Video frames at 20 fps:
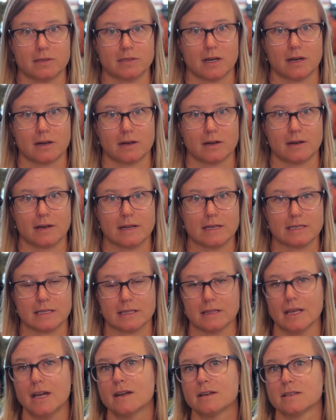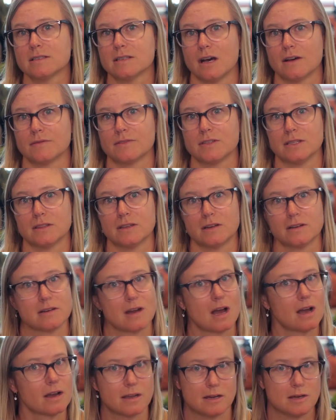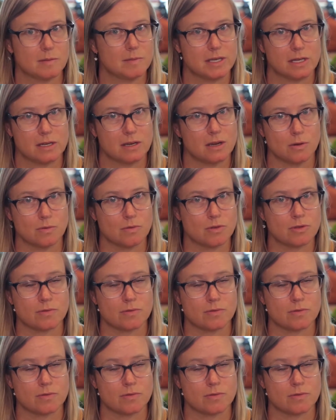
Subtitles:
daughter isn't there as often, they're not going to be a code